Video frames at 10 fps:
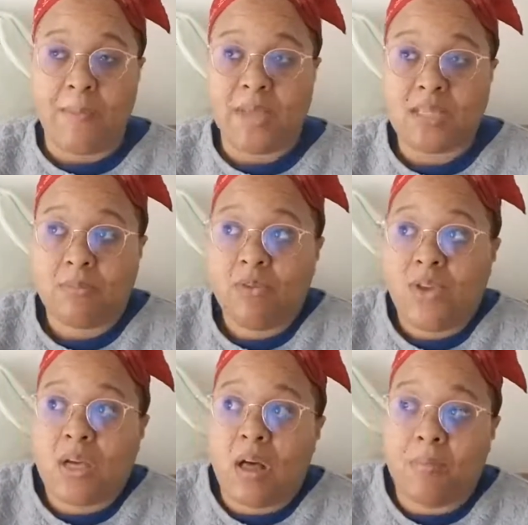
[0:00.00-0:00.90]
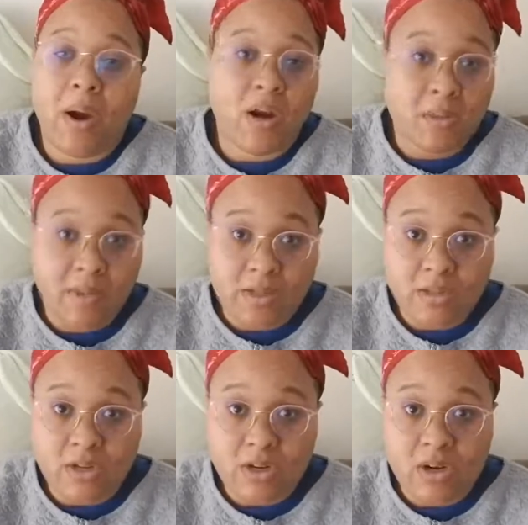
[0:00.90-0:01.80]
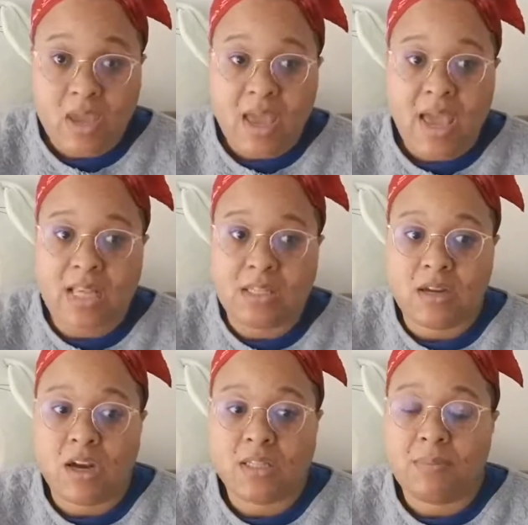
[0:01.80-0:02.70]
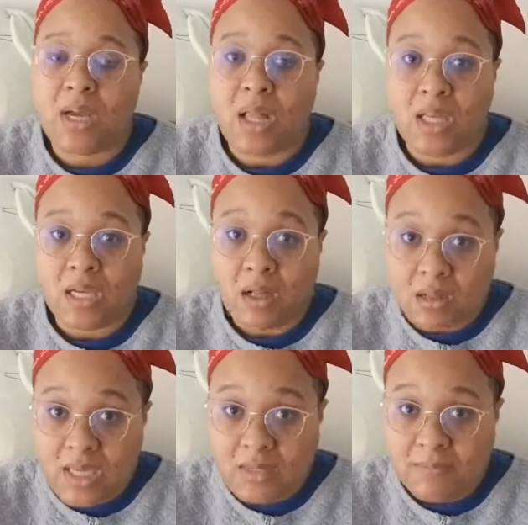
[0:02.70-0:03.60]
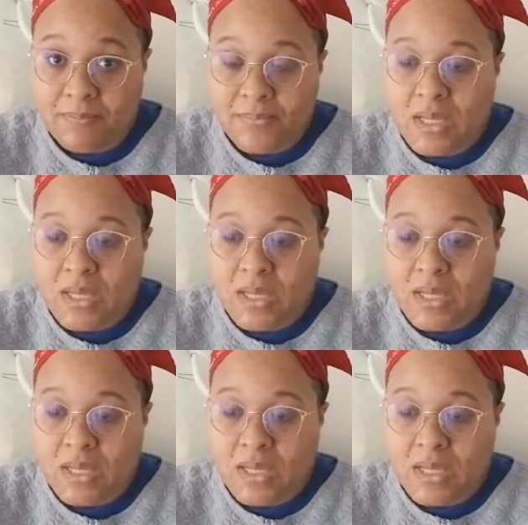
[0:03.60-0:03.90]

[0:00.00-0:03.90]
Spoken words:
It's a movie called Party Monster. It stars Macaulay Culkin.